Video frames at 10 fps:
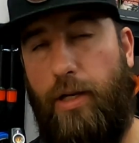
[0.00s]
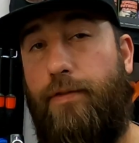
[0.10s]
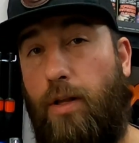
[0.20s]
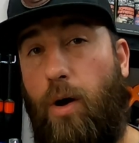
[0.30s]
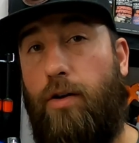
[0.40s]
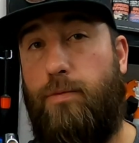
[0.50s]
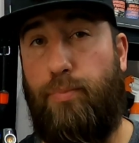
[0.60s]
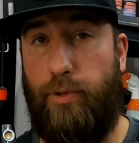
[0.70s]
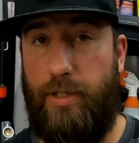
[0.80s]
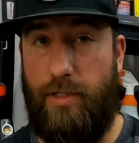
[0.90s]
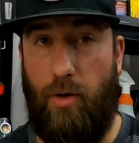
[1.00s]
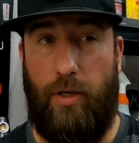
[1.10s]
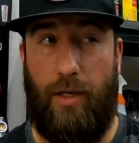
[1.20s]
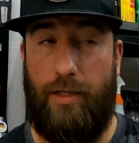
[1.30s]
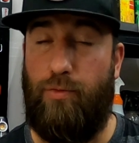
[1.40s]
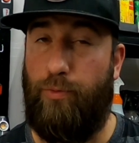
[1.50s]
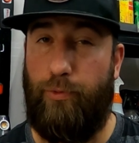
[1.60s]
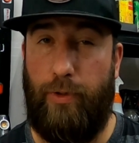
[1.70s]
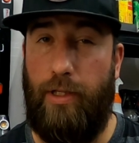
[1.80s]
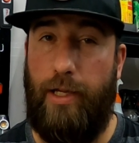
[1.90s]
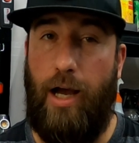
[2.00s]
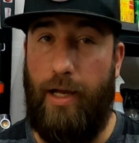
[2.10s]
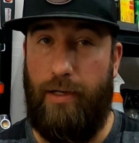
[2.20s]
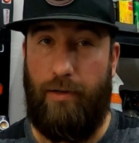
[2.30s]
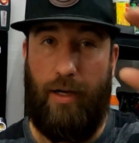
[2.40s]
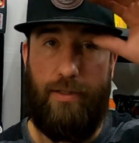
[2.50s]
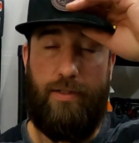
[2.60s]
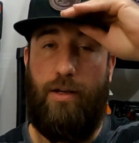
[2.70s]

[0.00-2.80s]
Even though I was pre-soaking, it's really hot here, guys.